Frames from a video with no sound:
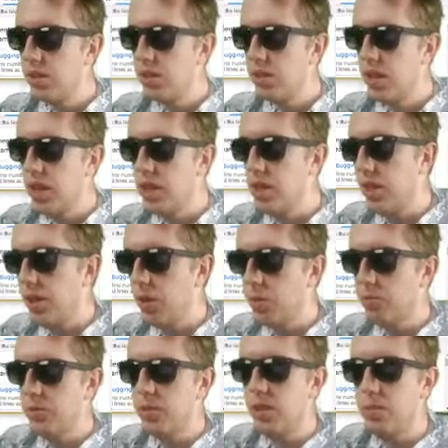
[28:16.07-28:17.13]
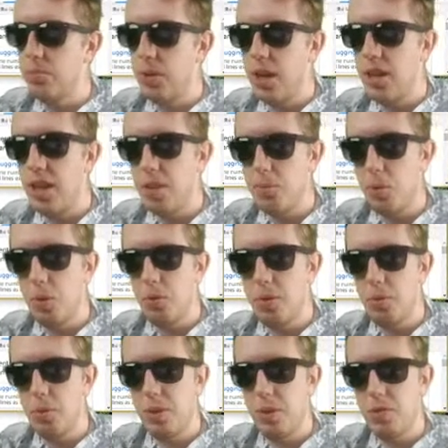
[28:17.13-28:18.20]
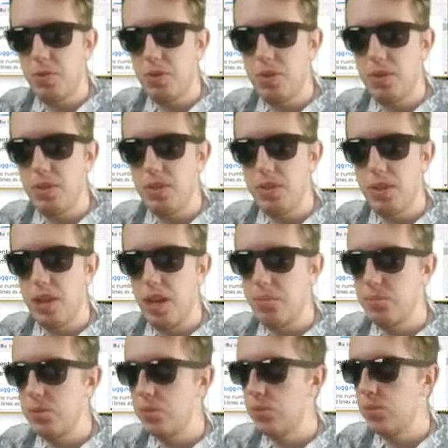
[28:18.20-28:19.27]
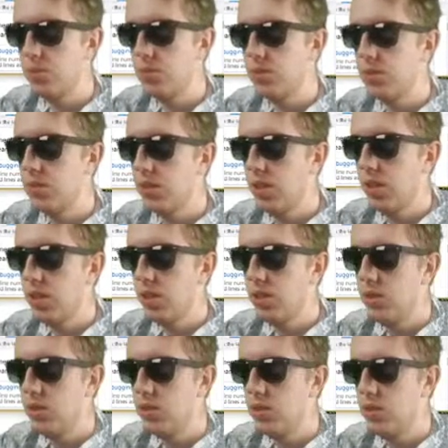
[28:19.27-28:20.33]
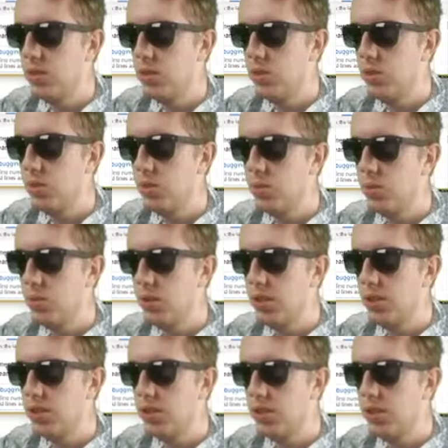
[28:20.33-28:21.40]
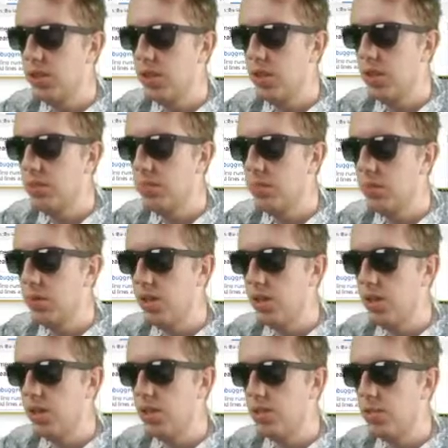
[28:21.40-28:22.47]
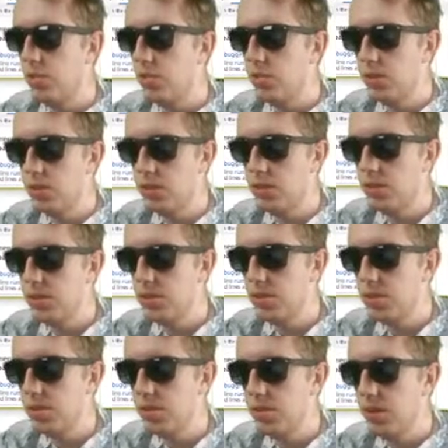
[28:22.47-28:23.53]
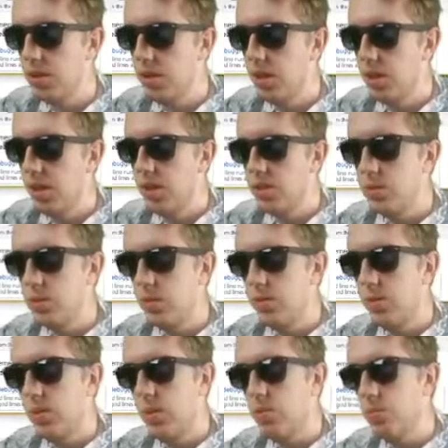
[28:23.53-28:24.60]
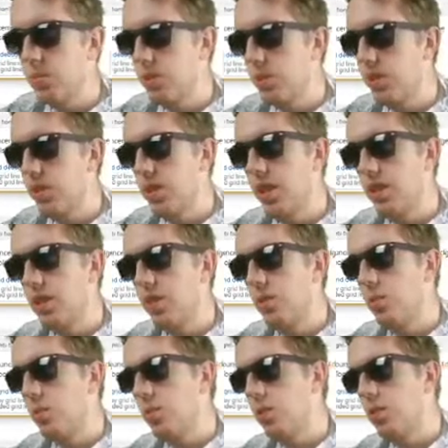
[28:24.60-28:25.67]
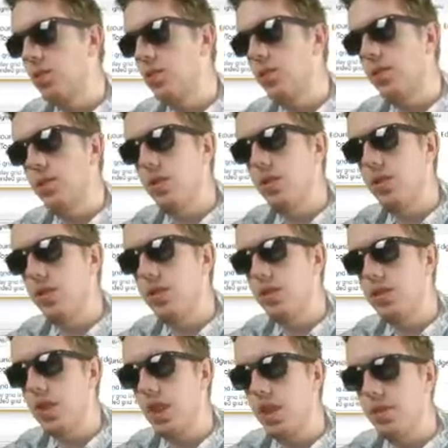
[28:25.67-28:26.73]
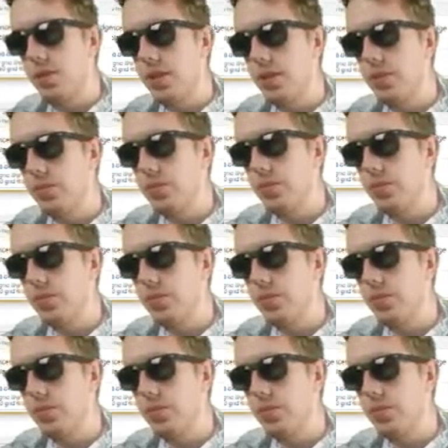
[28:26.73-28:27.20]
And then hopefully by that point, then we can release it on the app stores. So let's keep playing the world. So far, I'm really liking the world, the design of it,